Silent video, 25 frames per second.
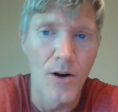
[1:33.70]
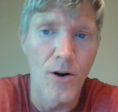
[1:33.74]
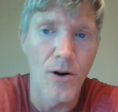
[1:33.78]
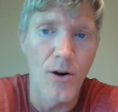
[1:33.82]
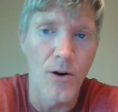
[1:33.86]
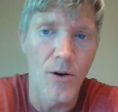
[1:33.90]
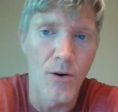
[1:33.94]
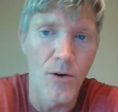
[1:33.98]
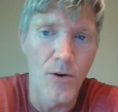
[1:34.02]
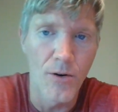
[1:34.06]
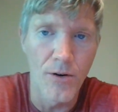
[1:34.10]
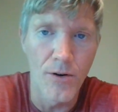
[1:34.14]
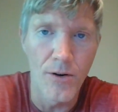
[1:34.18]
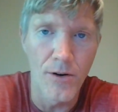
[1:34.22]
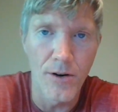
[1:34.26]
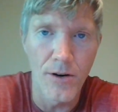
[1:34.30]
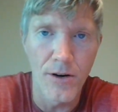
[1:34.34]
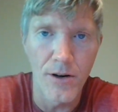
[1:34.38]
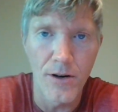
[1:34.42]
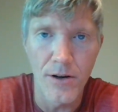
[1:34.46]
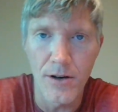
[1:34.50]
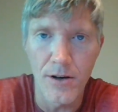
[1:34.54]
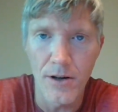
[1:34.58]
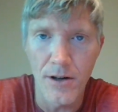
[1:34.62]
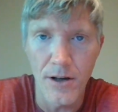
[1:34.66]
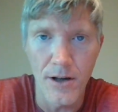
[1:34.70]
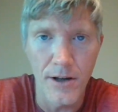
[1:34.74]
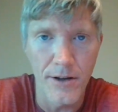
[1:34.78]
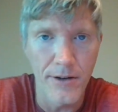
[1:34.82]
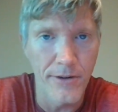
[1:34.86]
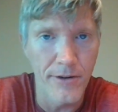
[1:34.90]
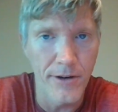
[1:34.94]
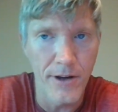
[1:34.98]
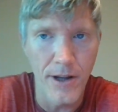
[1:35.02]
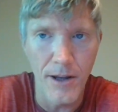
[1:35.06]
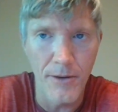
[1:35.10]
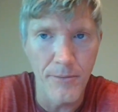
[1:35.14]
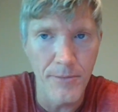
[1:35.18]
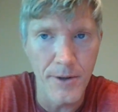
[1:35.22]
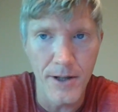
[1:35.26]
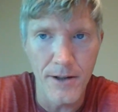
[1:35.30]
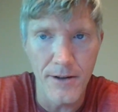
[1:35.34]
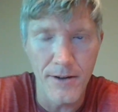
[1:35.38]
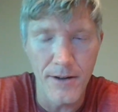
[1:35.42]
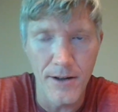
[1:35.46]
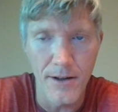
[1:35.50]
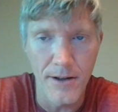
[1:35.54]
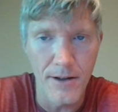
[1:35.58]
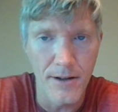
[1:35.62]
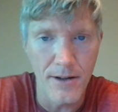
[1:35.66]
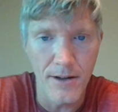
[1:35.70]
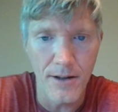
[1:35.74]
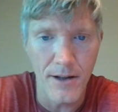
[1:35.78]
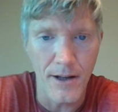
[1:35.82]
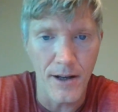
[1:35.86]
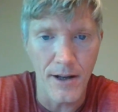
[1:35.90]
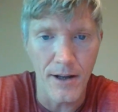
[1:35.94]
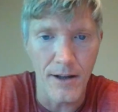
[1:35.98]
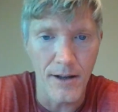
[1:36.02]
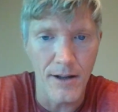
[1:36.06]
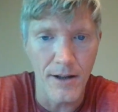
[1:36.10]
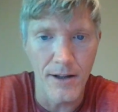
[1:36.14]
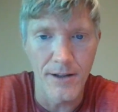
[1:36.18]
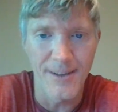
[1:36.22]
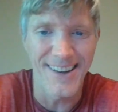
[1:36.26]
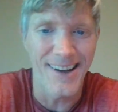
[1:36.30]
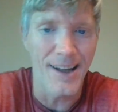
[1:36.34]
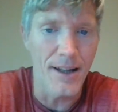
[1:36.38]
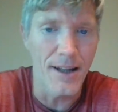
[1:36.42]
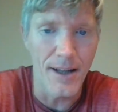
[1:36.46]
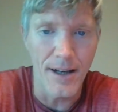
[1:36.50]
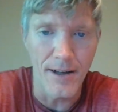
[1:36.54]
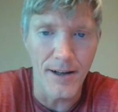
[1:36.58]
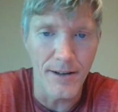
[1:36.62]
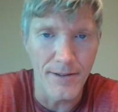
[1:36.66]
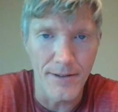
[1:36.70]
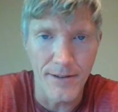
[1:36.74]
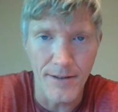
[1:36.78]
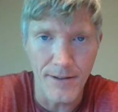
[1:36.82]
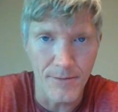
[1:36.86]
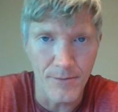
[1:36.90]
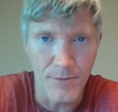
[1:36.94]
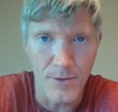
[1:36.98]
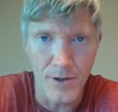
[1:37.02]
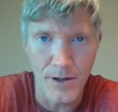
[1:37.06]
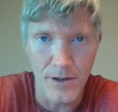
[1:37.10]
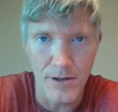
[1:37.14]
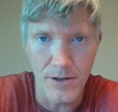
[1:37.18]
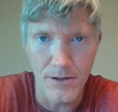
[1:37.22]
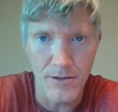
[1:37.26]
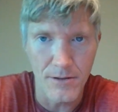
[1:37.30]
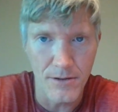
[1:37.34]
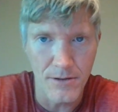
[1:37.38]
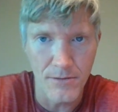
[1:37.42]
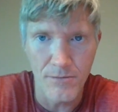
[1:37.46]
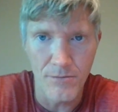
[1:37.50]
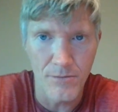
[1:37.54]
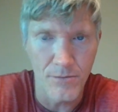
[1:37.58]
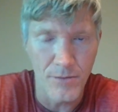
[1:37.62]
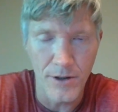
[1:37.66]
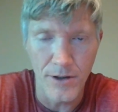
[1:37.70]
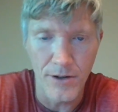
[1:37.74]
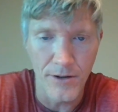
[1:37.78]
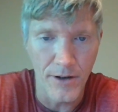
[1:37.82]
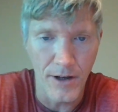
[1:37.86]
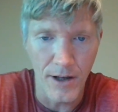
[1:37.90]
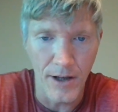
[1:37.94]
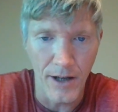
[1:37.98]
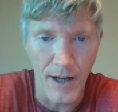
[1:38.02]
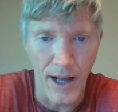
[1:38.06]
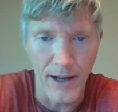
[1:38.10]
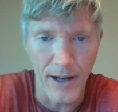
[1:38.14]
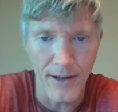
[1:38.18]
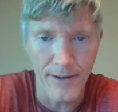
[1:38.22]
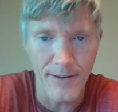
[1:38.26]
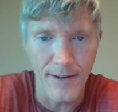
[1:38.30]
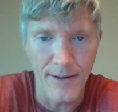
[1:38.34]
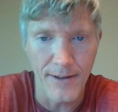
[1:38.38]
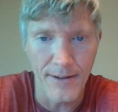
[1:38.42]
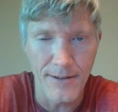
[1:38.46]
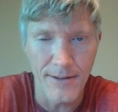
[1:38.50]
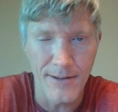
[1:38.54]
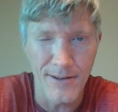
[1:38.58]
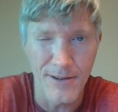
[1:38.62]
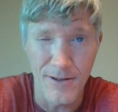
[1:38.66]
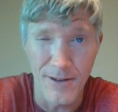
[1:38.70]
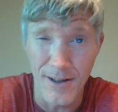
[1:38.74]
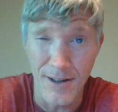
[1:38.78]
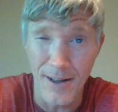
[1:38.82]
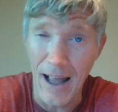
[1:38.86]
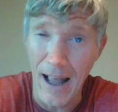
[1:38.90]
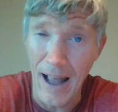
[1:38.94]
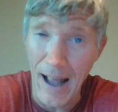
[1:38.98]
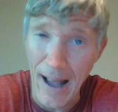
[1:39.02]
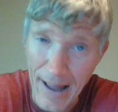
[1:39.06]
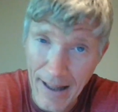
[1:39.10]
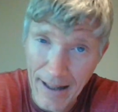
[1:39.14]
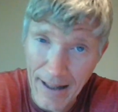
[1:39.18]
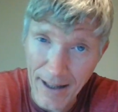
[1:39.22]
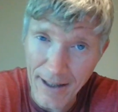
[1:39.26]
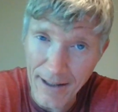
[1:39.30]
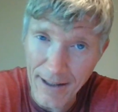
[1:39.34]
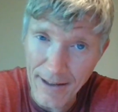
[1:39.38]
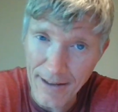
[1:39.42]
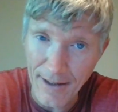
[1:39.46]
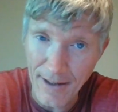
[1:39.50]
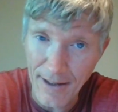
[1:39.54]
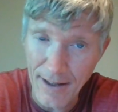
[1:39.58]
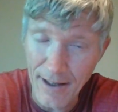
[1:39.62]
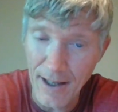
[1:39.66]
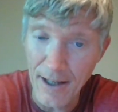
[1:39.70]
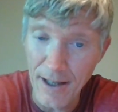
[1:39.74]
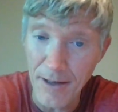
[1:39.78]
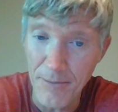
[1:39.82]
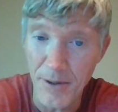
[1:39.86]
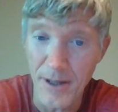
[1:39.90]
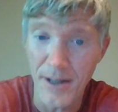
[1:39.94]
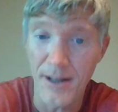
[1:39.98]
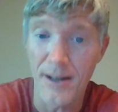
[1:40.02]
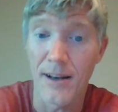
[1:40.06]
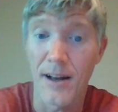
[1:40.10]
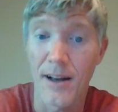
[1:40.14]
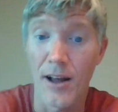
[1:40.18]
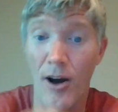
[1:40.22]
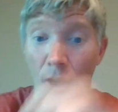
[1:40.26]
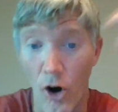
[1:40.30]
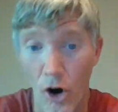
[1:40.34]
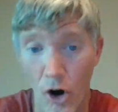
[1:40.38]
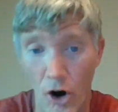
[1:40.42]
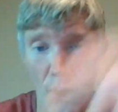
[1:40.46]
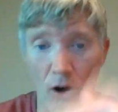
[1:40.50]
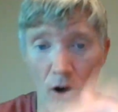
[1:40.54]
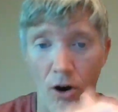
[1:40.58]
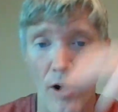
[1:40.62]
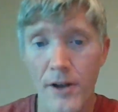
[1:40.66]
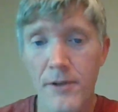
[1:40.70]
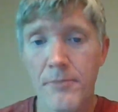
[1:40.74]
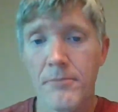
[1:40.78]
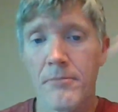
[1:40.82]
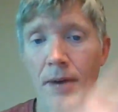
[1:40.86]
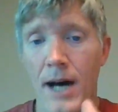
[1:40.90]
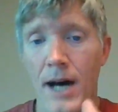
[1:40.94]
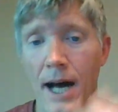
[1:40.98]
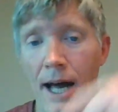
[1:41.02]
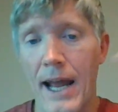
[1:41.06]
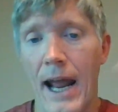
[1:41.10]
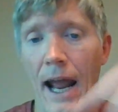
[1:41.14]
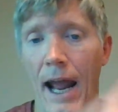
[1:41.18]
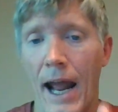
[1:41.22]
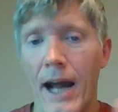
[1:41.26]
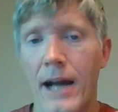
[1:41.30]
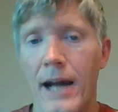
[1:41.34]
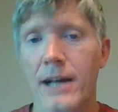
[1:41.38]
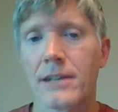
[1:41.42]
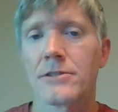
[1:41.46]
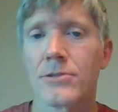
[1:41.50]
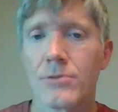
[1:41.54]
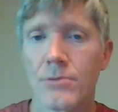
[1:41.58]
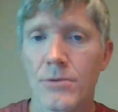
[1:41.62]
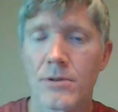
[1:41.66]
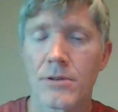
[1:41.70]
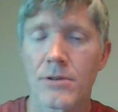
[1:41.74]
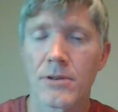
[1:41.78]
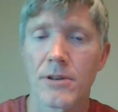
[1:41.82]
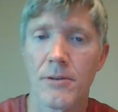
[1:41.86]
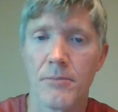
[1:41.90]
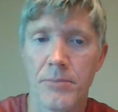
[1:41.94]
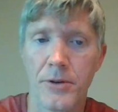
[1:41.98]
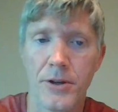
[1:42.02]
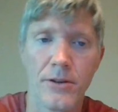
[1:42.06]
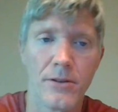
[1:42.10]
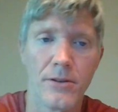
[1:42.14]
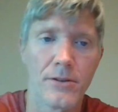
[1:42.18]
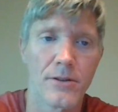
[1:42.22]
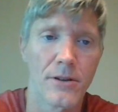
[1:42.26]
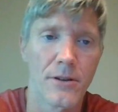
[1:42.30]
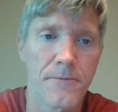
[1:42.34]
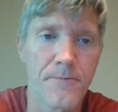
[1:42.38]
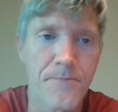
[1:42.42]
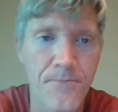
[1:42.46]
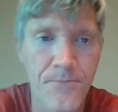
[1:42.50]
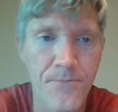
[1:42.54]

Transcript: or you keep it like in the cloud somewhere where you can access to it. I like to keep it on my actual computer,